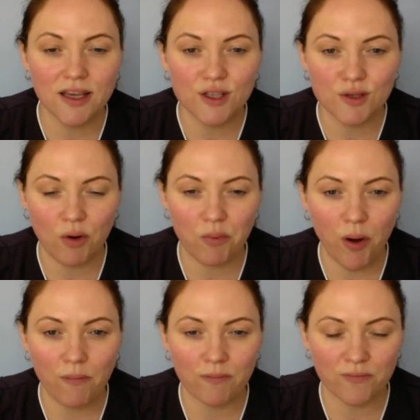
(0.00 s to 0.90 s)
So
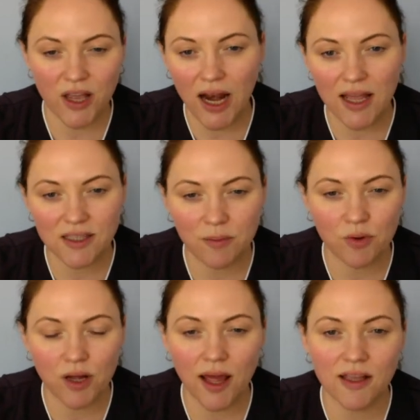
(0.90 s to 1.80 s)
I'll
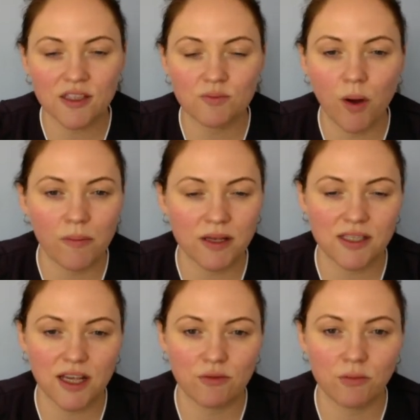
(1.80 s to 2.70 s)
double cleanse, pop my
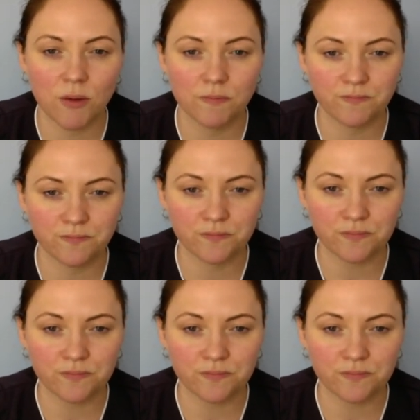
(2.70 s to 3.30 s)
serum on,